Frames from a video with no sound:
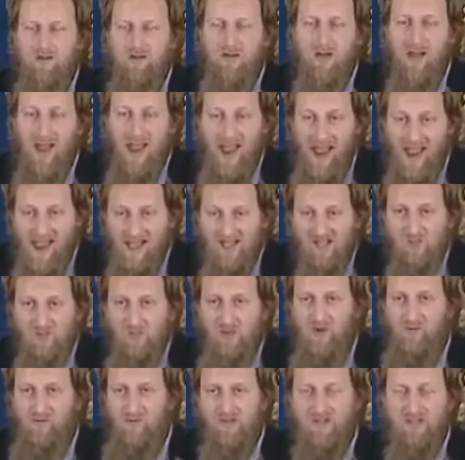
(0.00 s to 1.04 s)
has
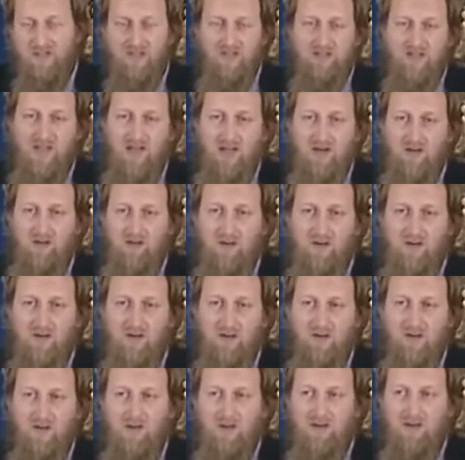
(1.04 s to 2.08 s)
been written down.
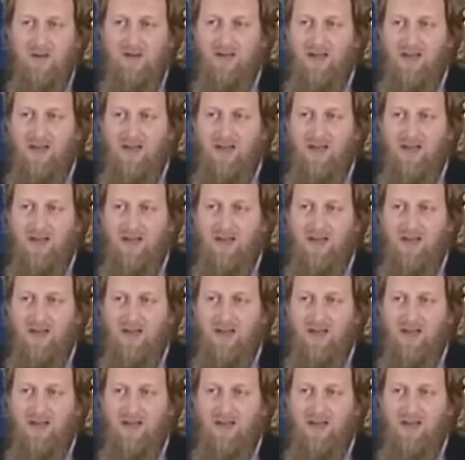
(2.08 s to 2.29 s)
It